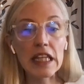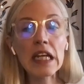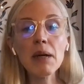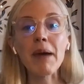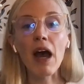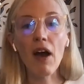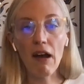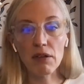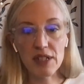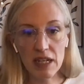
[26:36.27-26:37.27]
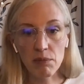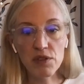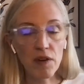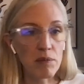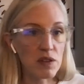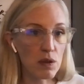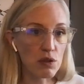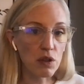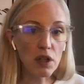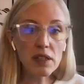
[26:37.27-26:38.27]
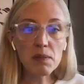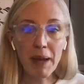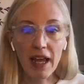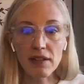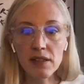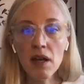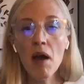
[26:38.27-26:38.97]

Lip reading: think about how teams from the social good space